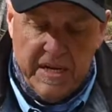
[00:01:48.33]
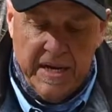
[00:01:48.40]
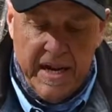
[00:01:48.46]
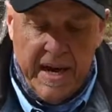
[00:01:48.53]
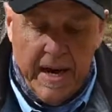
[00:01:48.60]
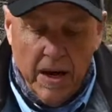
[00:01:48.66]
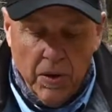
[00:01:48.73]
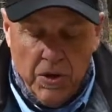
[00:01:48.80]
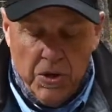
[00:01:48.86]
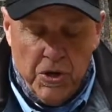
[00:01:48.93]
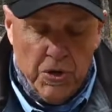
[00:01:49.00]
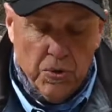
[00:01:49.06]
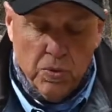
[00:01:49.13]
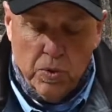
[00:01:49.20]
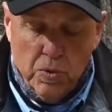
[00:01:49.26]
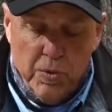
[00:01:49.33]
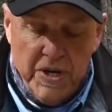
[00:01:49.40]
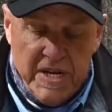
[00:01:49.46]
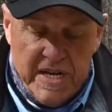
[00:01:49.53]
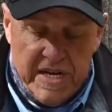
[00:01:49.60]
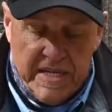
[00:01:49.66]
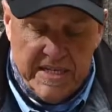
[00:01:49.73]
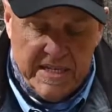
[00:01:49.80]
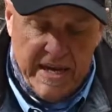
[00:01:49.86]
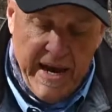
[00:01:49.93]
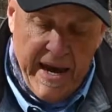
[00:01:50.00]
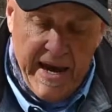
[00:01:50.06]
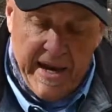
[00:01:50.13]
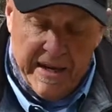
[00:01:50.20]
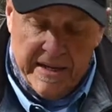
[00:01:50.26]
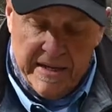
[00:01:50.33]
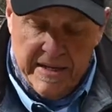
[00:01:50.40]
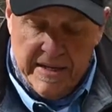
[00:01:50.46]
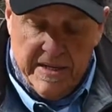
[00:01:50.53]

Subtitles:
Now, when we need to add